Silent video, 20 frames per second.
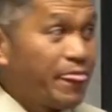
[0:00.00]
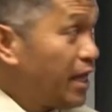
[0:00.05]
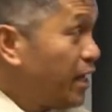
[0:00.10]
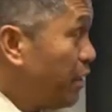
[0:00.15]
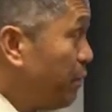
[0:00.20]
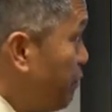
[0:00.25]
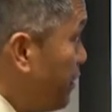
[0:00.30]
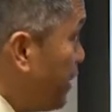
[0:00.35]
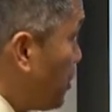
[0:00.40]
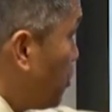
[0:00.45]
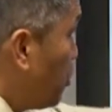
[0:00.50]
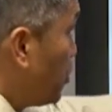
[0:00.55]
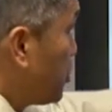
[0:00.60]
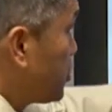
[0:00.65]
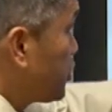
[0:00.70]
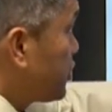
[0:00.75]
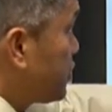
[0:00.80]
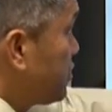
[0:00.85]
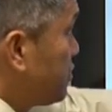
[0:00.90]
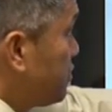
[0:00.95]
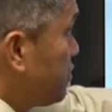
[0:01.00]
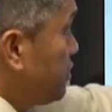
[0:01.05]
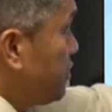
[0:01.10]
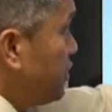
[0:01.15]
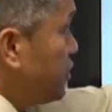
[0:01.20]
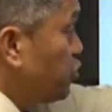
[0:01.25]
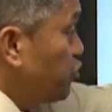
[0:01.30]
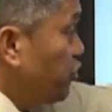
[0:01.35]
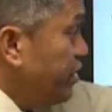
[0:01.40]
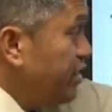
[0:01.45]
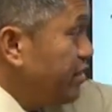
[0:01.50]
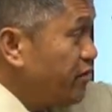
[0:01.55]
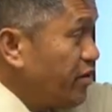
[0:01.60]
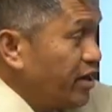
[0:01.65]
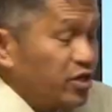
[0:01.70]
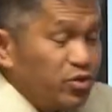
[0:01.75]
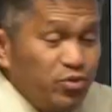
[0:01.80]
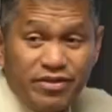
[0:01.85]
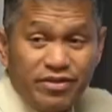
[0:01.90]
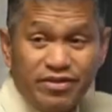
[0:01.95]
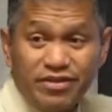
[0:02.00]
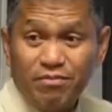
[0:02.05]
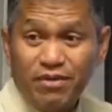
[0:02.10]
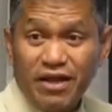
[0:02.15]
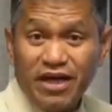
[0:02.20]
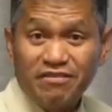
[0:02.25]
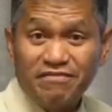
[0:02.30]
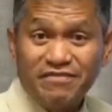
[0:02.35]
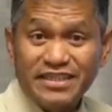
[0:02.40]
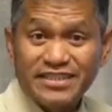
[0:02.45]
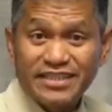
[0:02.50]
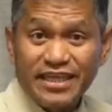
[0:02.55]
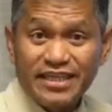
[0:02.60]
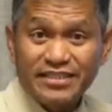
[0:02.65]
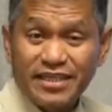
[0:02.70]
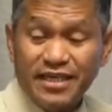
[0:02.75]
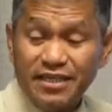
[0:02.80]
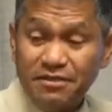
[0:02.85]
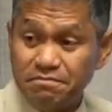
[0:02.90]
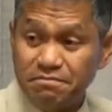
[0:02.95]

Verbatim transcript: Because it's already drunk with the blood of the saints. Huh?